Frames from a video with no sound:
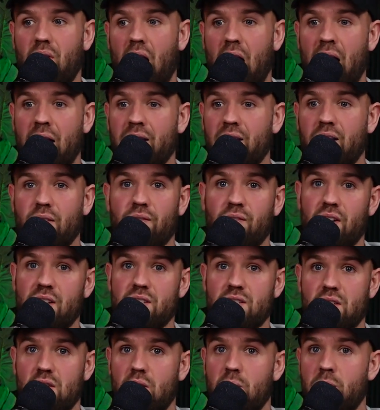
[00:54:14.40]
and
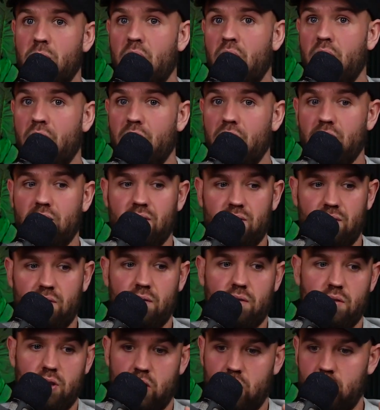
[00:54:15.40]
convince them that
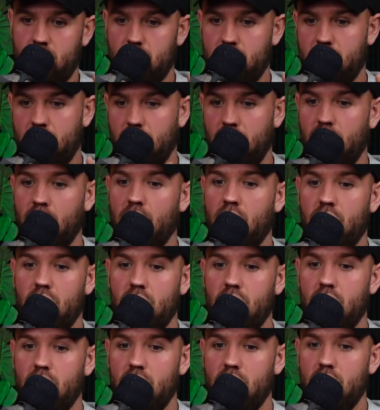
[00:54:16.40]
to
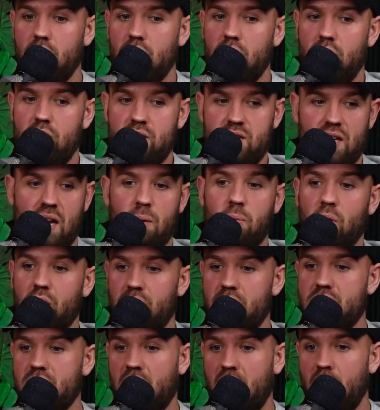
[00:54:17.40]
step on
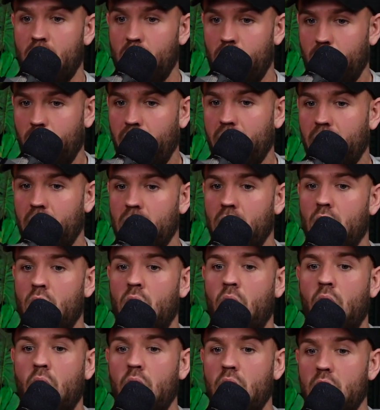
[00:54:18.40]
the scale quite a
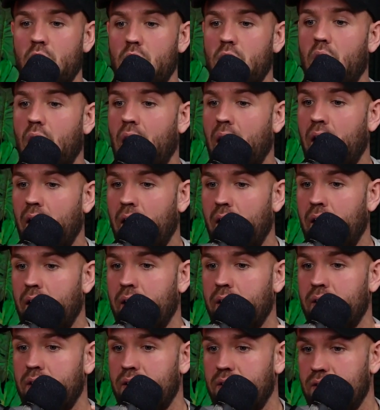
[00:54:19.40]
lot
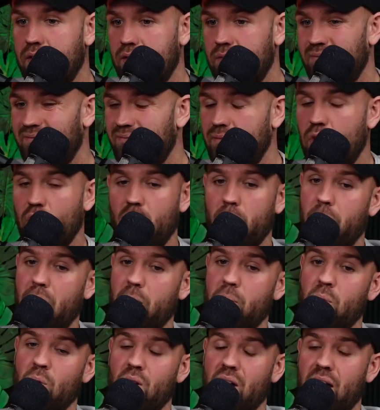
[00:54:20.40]
and do a
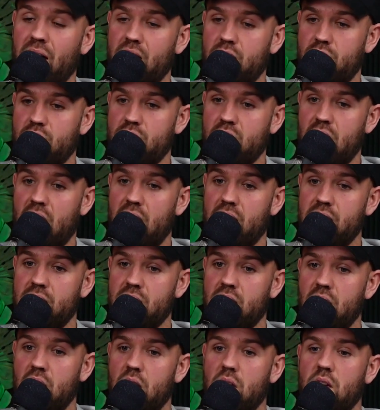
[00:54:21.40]
bit more
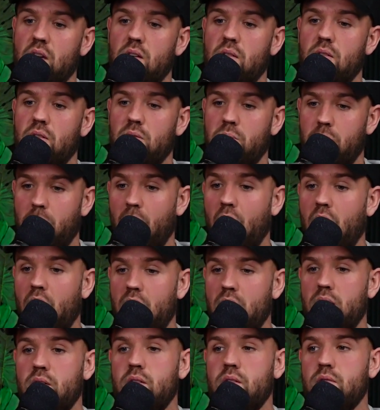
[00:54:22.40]
exercise. But